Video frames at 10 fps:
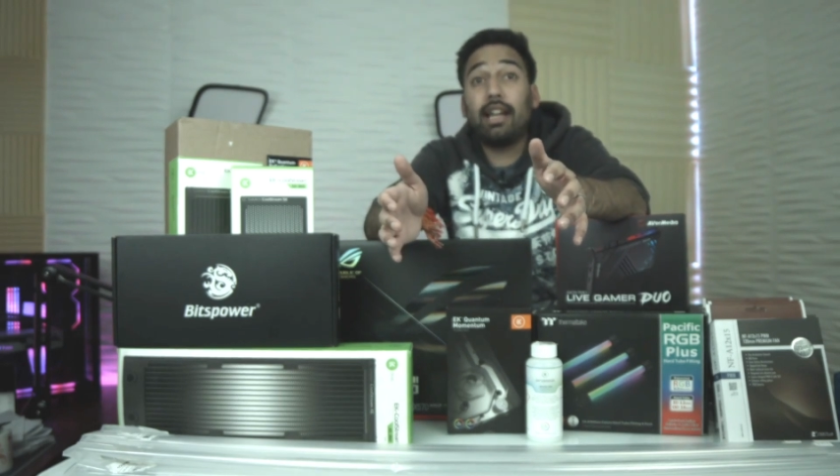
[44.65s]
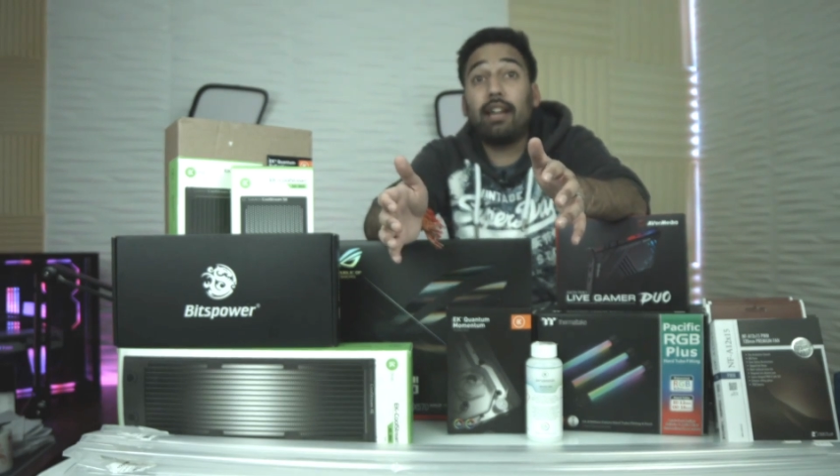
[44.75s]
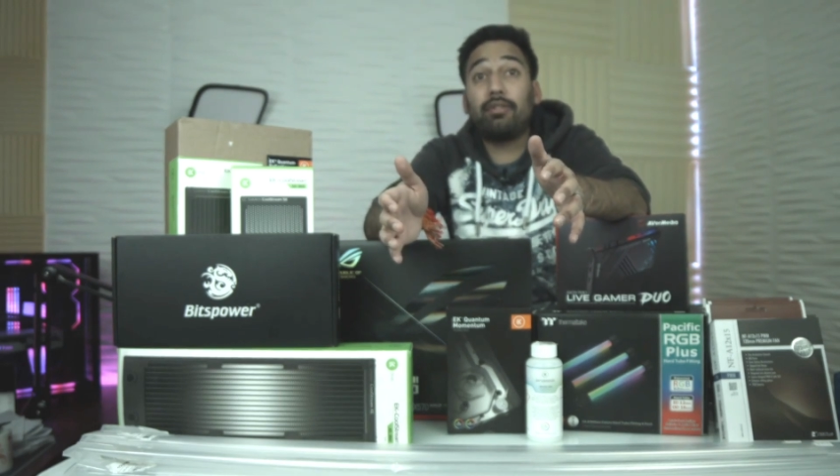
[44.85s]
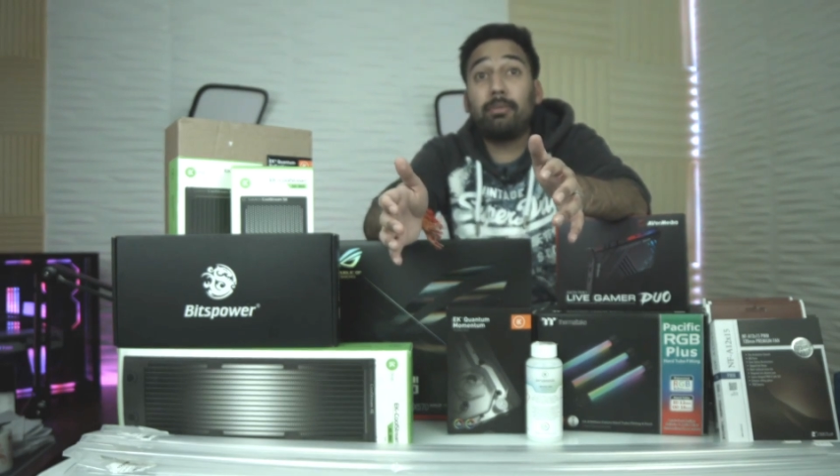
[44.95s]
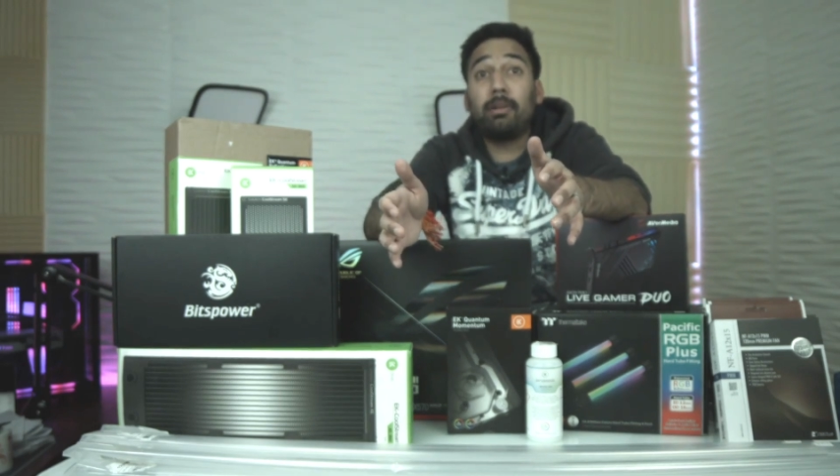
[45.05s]

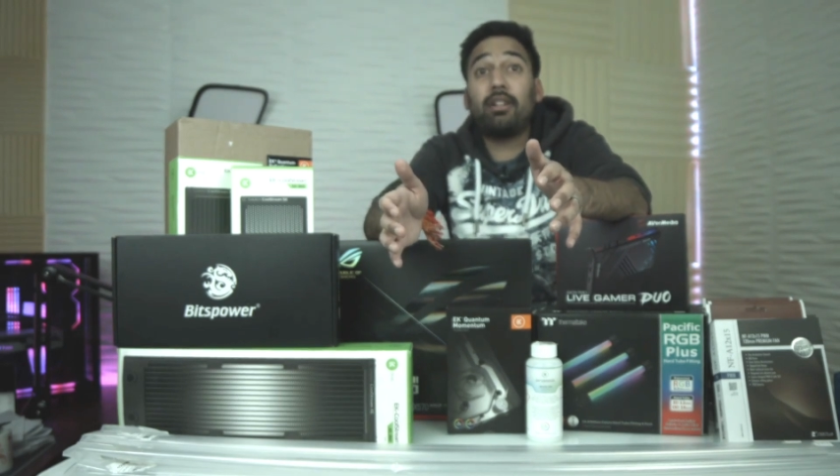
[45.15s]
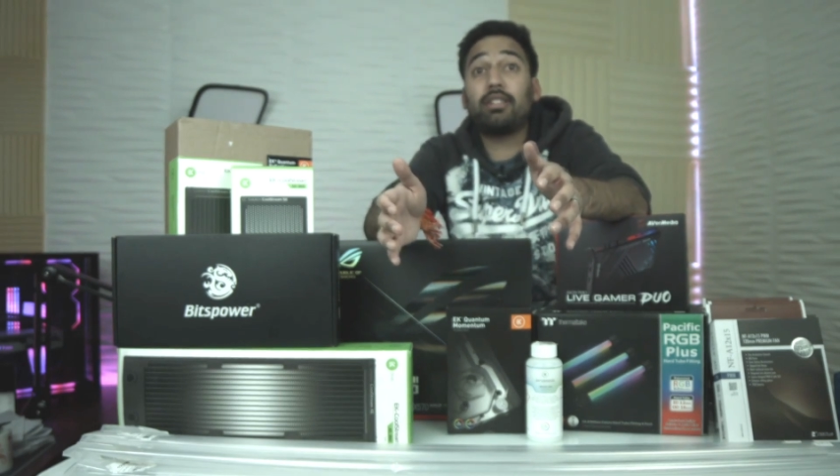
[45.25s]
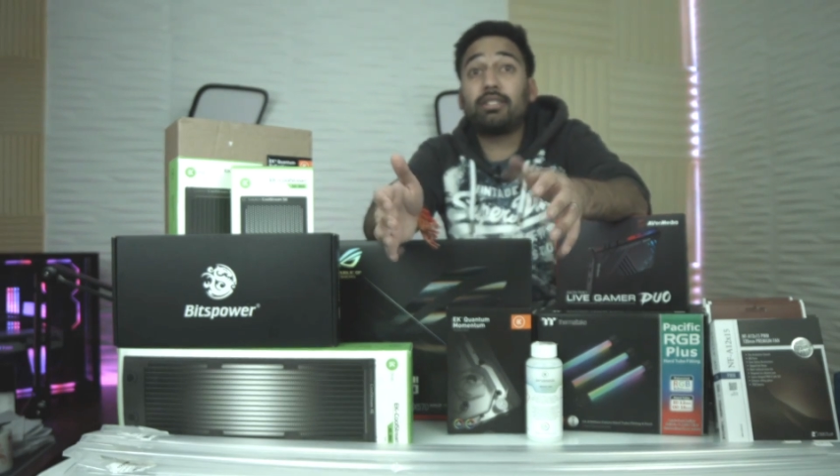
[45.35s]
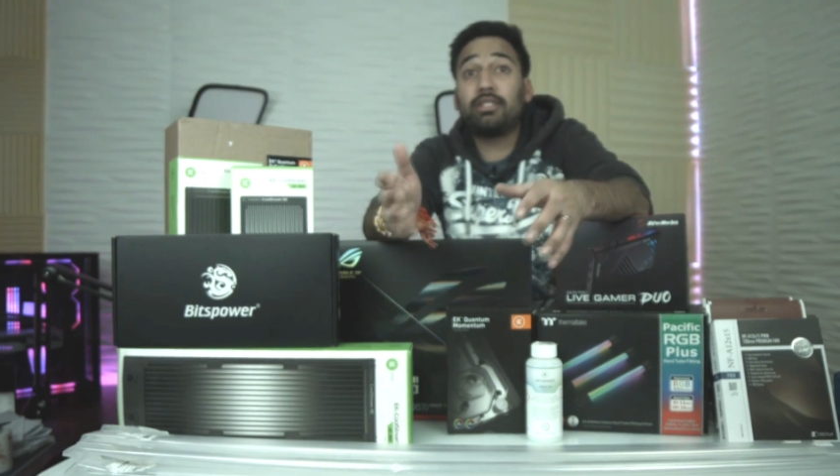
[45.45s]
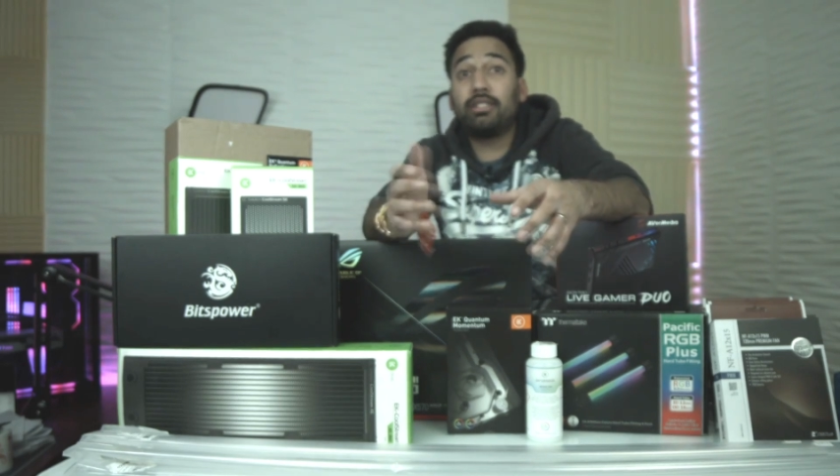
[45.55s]
have the
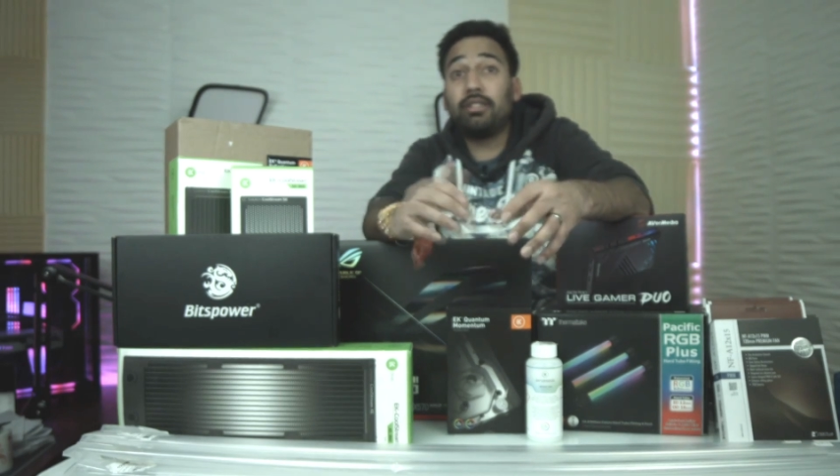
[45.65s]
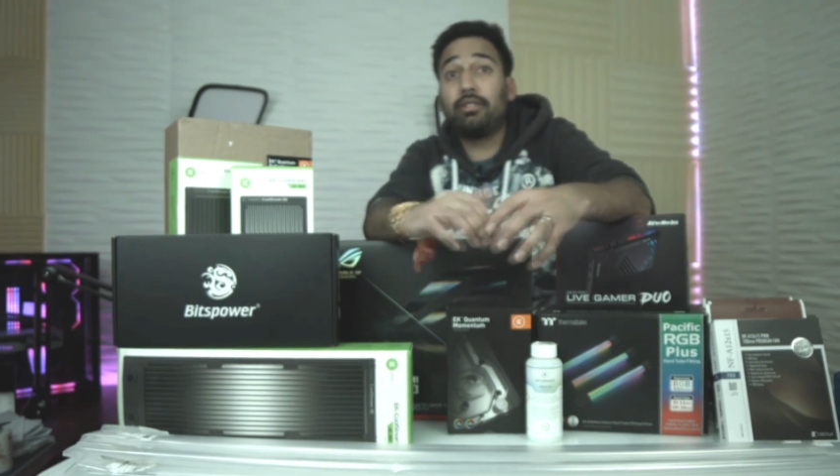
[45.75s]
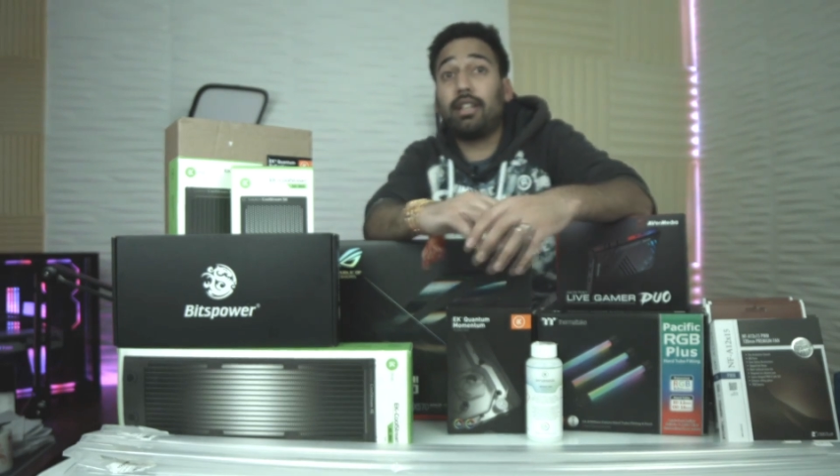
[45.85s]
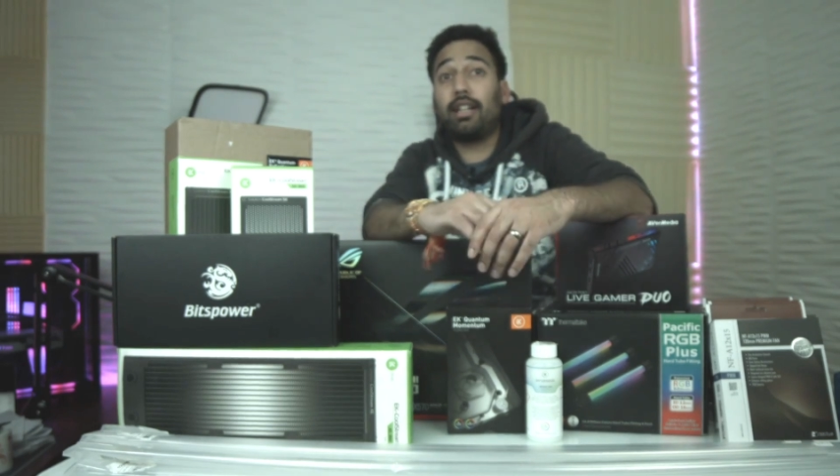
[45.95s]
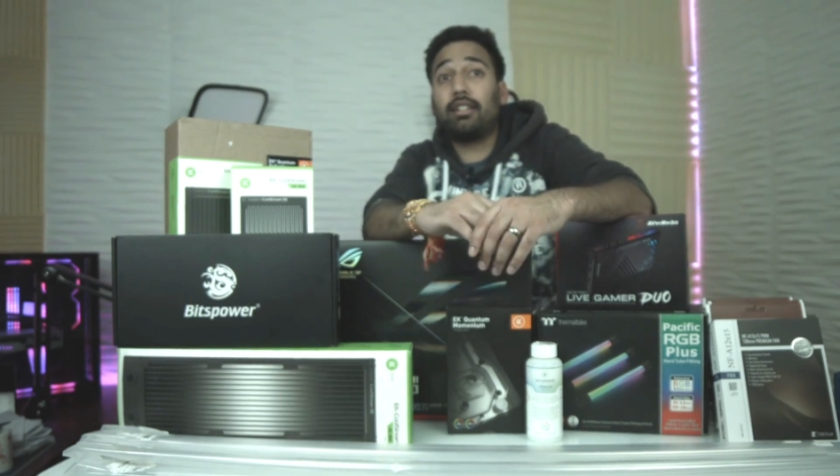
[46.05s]
parts to do
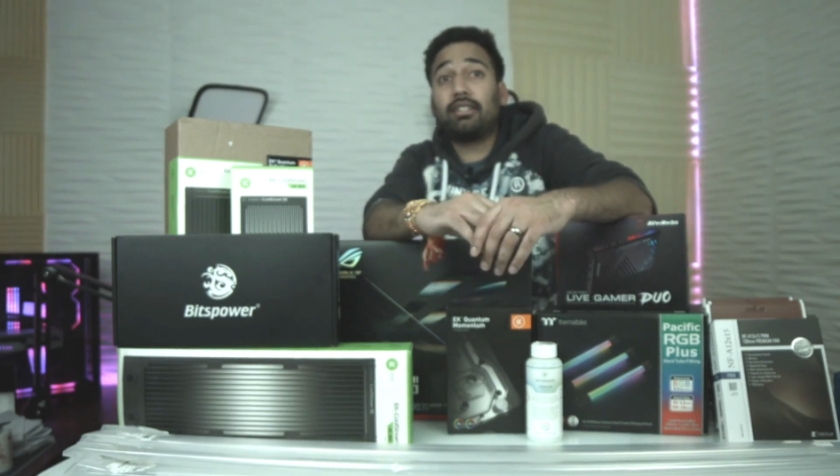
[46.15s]
that.